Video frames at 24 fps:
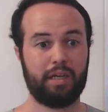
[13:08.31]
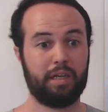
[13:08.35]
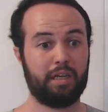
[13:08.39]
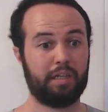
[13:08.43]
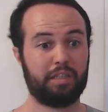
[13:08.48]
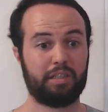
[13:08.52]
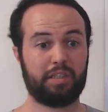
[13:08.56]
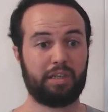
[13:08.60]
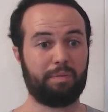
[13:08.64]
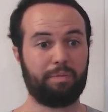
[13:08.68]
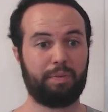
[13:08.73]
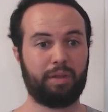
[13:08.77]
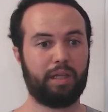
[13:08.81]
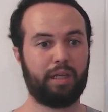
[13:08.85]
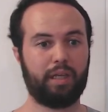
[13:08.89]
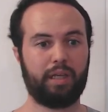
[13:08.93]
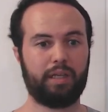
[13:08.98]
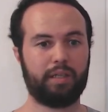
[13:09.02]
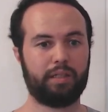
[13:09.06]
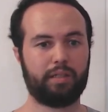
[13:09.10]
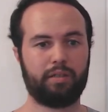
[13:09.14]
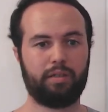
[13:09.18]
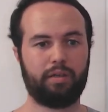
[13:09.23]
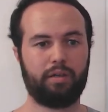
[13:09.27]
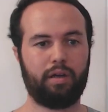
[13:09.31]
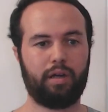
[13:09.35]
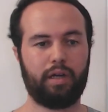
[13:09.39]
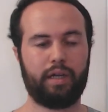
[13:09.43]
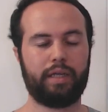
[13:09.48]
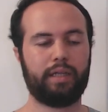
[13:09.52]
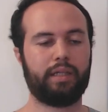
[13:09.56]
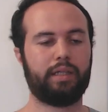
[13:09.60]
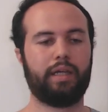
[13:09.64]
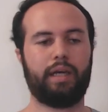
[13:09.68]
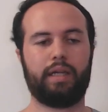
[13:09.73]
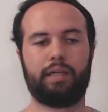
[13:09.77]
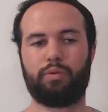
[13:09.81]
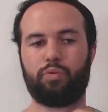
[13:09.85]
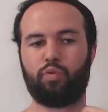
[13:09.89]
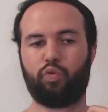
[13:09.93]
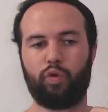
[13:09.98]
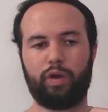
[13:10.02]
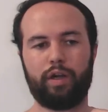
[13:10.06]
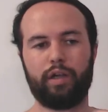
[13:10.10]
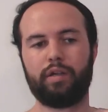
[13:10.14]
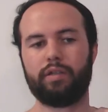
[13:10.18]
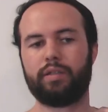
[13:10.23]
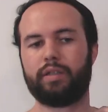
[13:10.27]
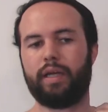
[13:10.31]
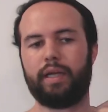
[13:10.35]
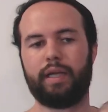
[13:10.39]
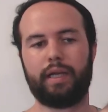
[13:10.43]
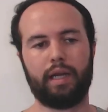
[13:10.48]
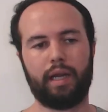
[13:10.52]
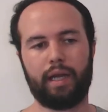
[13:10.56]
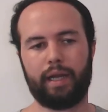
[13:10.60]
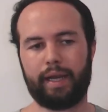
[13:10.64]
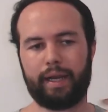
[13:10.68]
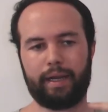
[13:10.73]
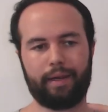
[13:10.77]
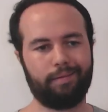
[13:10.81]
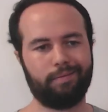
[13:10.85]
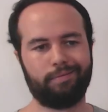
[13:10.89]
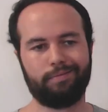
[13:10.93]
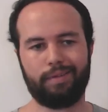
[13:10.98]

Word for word: something internally that will take like